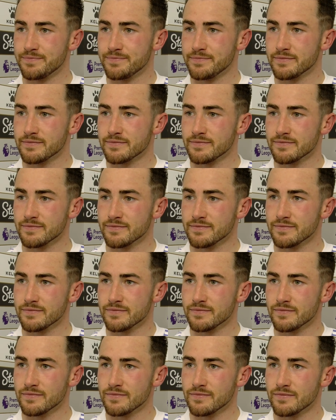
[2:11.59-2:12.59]
33
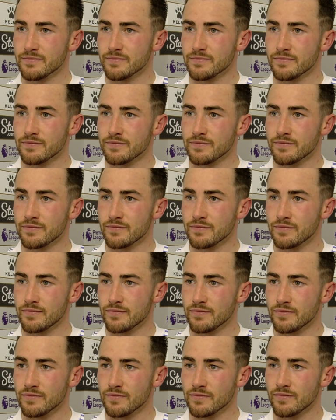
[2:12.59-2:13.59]
points. What more do you
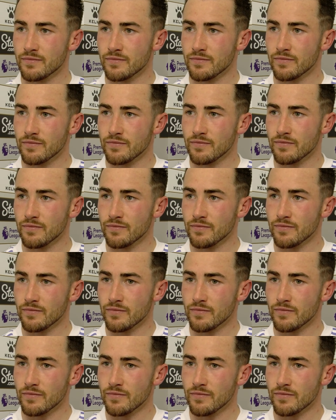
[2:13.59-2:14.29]
feel you need?